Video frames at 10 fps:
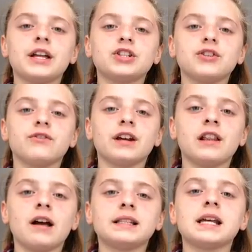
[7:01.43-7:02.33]
then she
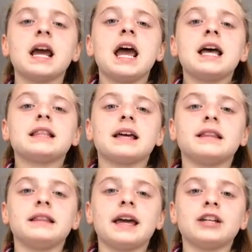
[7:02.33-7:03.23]
realised
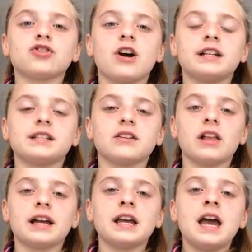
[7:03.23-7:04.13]
that they tried to
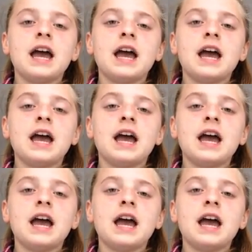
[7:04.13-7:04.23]
like